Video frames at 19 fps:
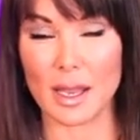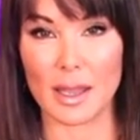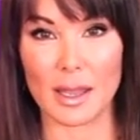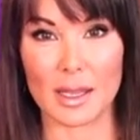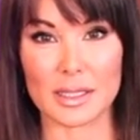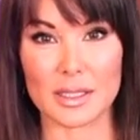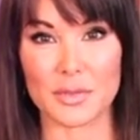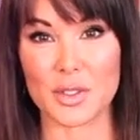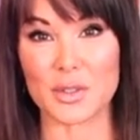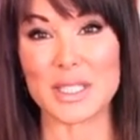
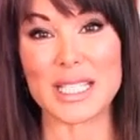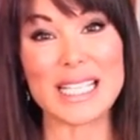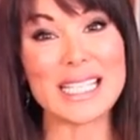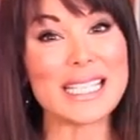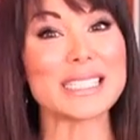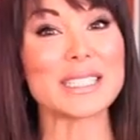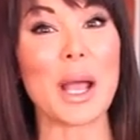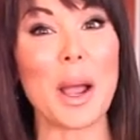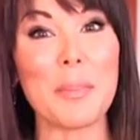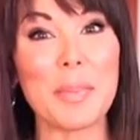and if there's
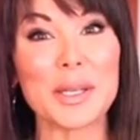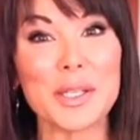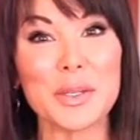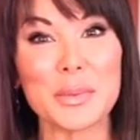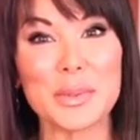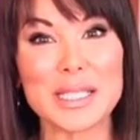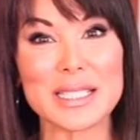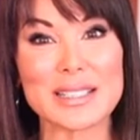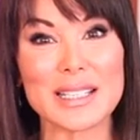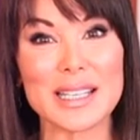any topic you
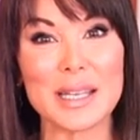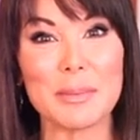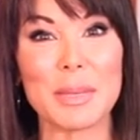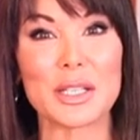wanna see,